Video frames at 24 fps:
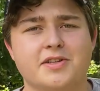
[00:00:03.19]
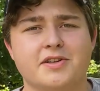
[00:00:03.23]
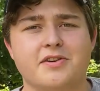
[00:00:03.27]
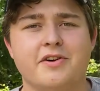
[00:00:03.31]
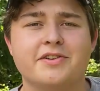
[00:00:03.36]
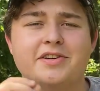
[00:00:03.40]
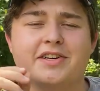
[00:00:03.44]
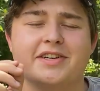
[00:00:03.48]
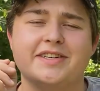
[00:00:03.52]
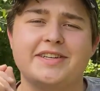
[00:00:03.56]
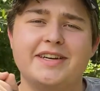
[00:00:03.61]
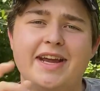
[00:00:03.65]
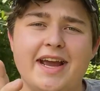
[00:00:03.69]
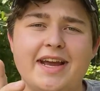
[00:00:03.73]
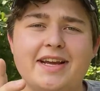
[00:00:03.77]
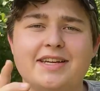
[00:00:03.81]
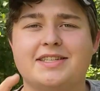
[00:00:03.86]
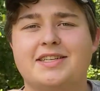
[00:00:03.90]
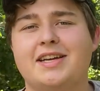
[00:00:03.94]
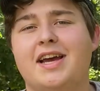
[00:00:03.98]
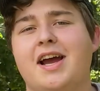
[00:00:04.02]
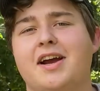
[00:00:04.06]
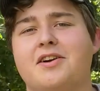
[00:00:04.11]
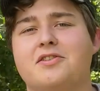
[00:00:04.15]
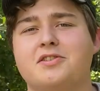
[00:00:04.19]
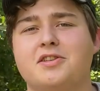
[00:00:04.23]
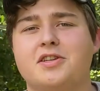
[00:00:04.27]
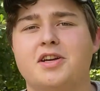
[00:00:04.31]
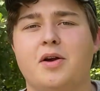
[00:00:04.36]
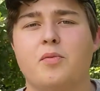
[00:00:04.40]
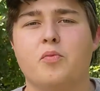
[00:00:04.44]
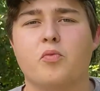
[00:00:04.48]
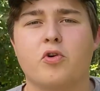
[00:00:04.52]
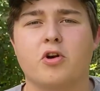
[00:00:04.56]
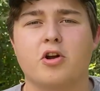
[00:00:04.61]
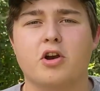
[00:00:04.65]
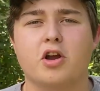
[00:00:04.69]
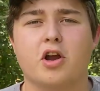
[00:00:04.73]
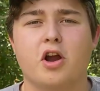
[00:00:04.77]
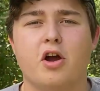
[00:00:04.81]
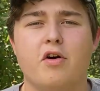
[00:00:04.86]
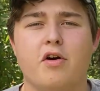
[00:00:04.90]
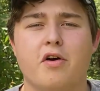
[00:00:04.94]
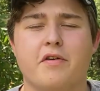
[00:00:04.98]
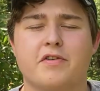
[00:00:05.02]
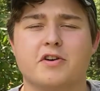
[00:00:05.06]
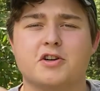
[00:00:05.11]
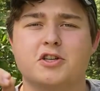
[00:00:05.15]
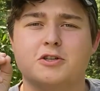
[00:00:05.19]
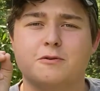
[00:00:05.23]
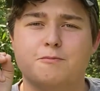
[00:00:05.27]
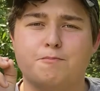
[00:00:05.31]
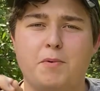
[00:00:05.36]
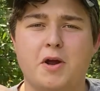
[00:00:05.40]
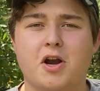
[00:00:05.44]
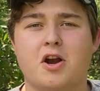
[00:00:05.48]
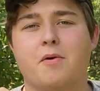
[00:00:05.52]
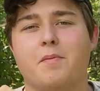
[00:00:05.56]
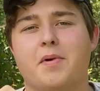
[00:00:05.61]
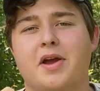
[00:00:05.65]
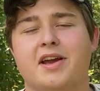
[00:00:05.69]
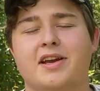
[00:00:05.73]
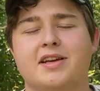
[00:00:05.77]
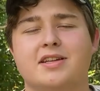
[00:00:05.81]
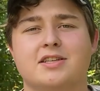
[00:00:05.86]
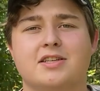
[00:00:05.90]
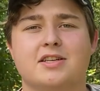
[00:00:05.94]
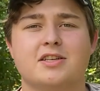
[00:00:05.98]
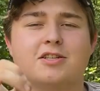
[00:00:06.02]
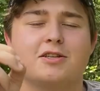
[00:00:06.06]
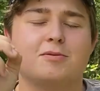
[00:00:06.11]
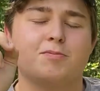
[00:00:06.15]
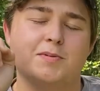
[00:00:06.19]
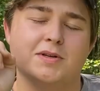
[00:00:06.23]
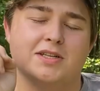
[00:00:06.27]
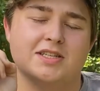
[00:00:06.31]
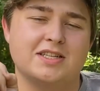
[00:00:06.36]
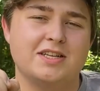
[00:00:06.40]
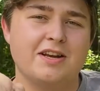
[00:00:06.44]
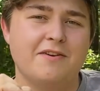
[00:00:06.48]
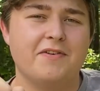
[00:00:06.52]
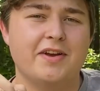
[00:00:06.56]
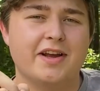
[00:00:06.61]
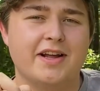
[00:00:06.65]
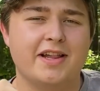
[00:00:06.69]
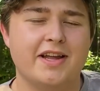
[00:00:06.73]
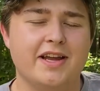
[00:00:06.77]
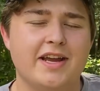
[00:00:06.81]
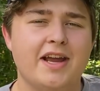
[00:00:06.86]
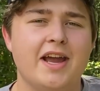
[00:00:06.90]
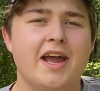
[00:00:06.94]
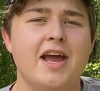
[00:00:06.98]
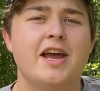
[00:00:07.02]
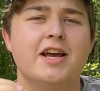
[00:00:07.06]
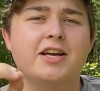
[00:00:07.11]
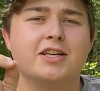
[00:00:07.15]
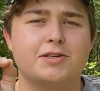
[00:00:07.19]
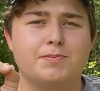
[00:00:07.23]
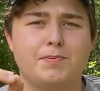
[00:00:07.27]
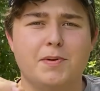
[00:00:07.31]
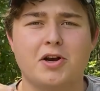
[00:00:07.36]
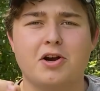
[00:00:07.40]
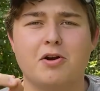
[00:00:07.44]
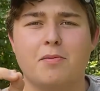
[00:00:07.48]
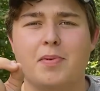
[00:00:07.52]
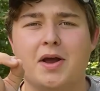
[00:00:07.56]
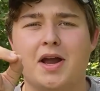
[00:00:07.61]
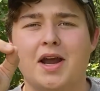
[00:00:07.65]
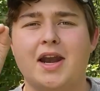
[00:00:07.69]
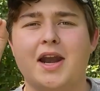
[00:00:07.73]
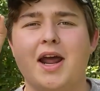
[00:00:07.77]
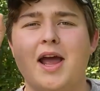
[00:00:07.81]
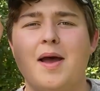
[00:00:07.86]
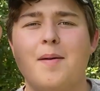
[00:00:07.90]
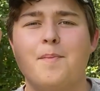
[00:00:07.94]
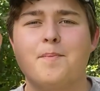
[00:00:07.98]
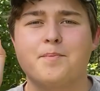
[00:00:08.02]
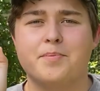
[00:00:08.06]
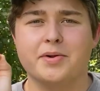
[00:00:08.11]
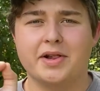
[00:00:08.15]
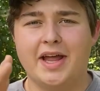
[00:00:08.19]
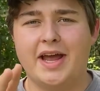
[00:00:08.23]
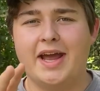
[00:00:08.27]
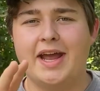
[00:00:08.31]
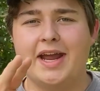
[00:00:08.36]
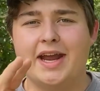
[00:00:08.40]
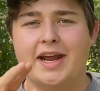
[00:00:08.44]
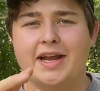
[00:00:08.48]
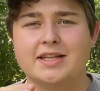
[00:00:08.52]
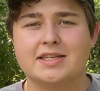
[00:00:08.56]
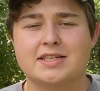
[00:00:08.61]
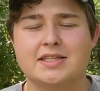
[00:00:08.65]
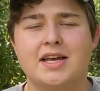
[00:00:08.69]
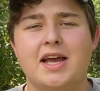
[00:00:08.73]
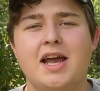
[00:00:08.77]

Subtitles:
On today's tackle tip, we're going to go over spinnerbaits, specifically spinnerbait blades.